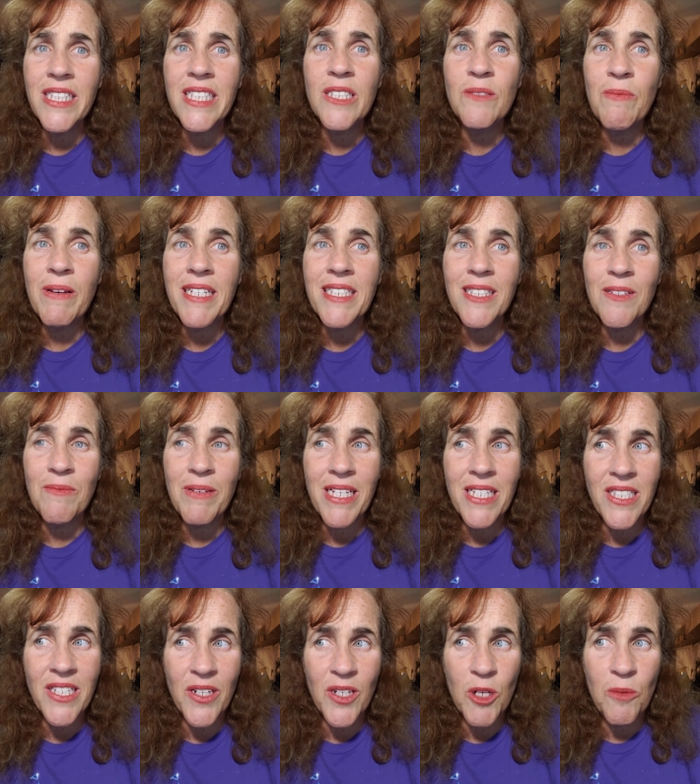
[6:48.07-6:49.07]
This makes them
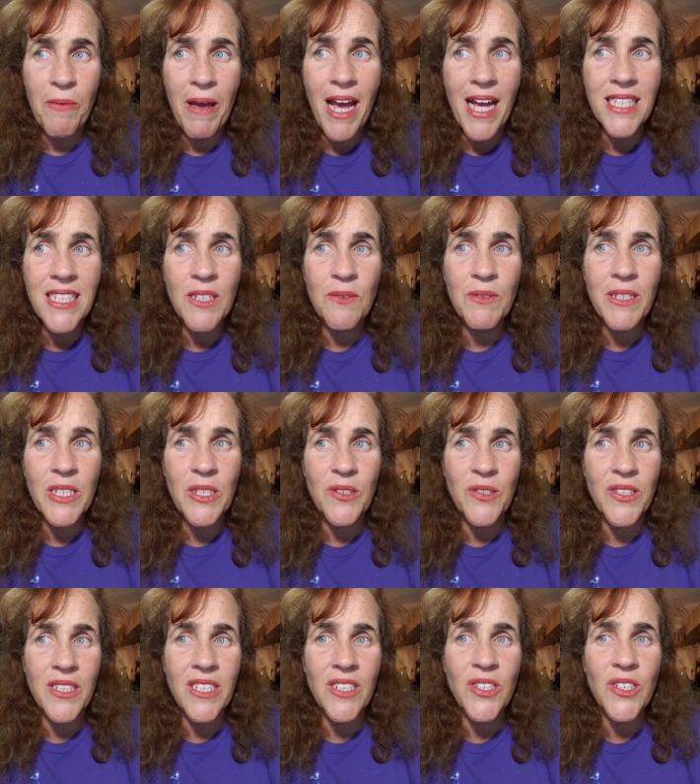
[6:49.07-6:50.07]
easier to pass and
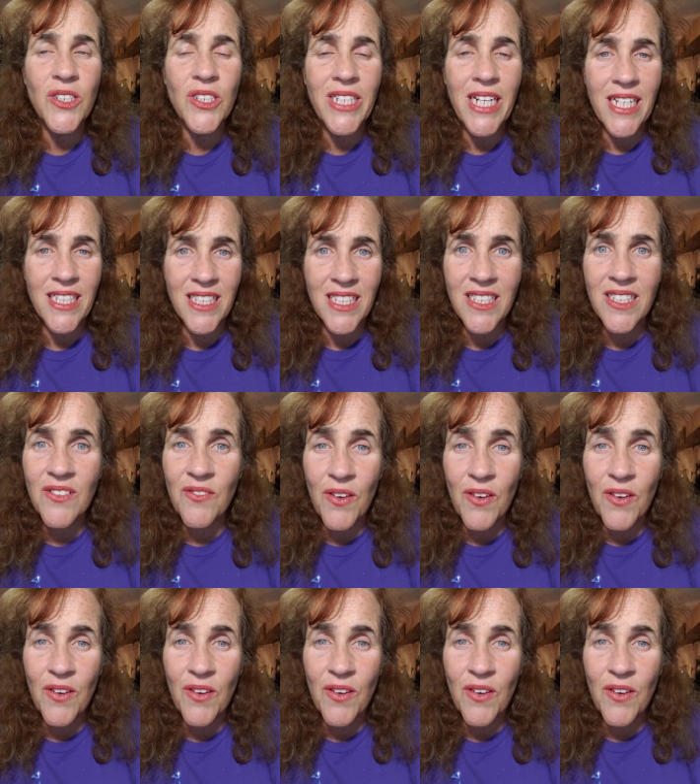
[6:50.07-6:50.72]
reduces your chances